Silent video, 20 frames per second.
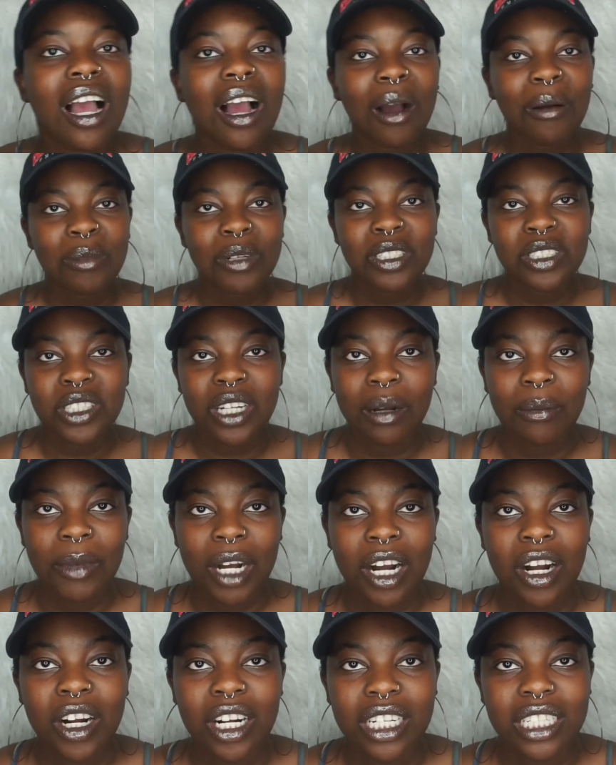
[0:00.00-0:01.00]
I'm gonna try
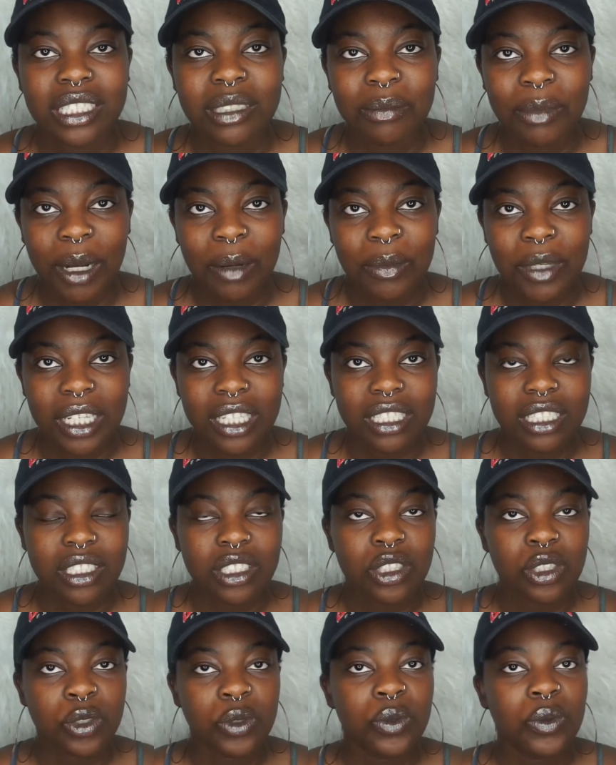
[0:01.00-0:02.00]
my hardest, my best
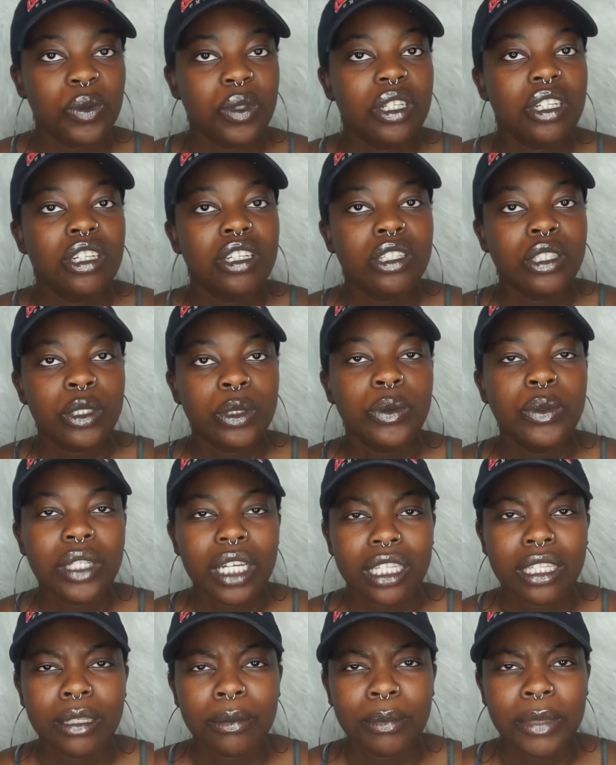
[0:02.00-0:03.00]
to do
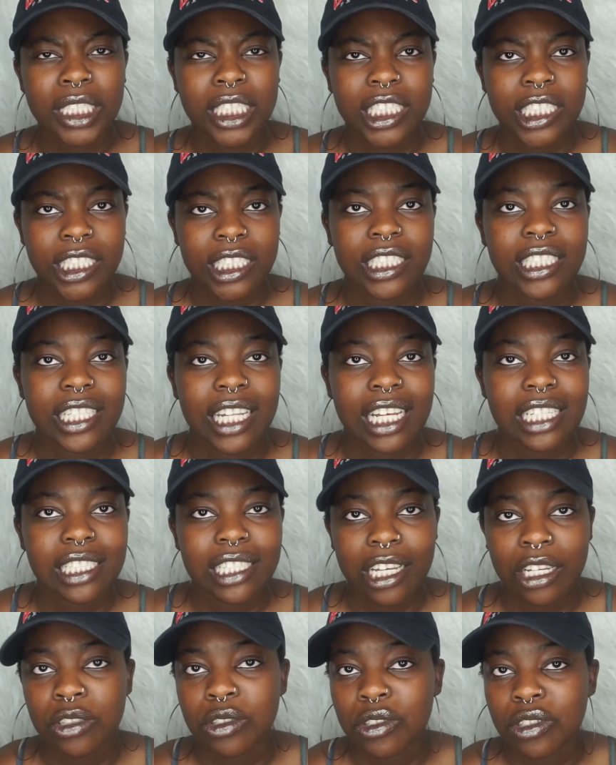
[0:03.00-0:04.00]
nothing but stick to that
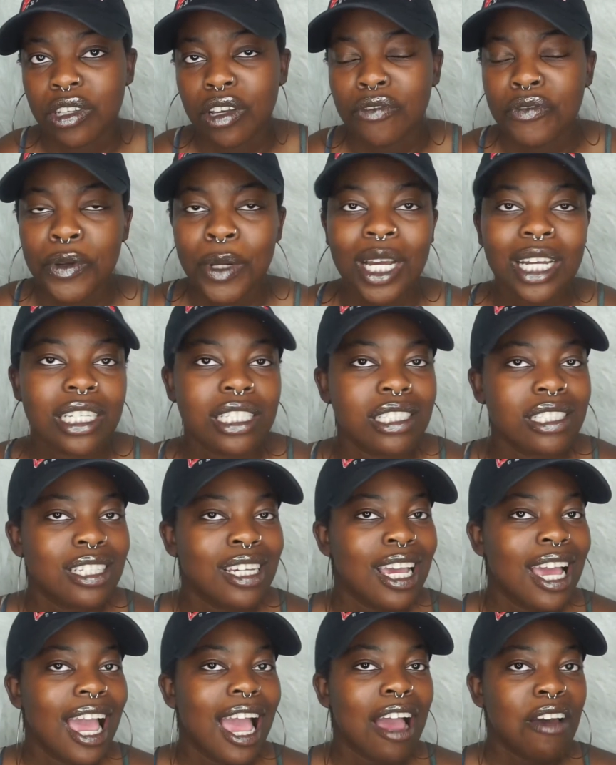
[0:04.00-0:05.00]
schedule. So if you guys
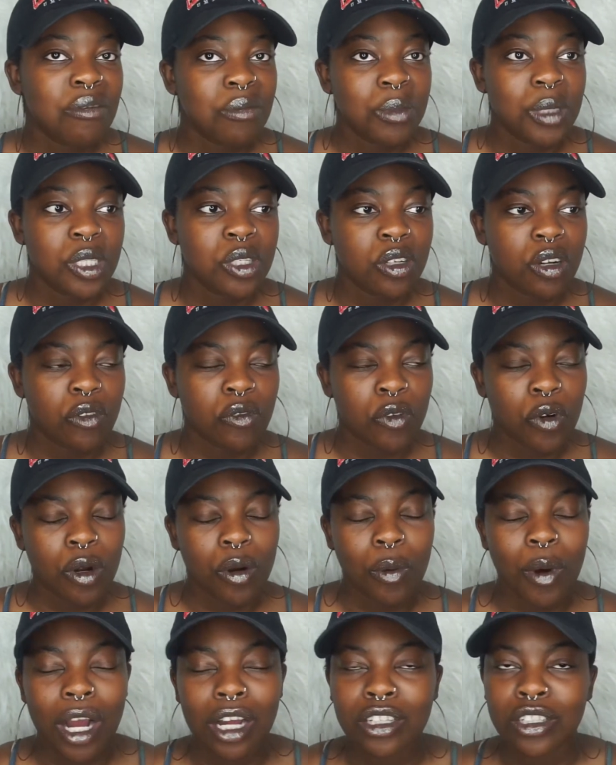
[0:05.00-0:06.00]
haven't been here for a
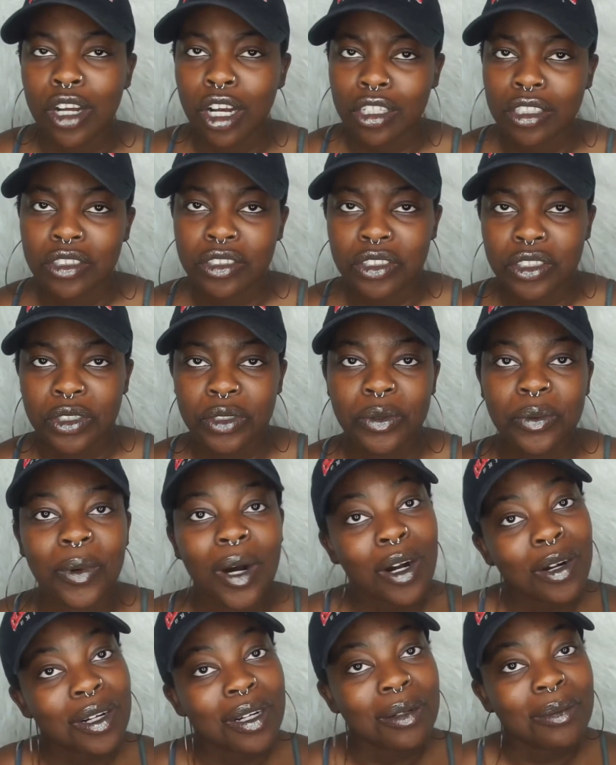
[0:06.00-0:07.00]
while, y'all are new,
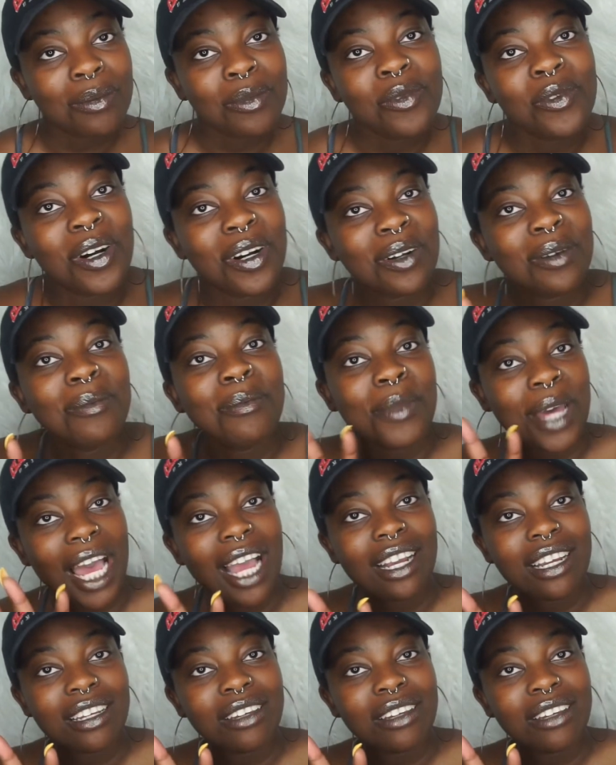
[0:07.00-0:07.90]
welcome back.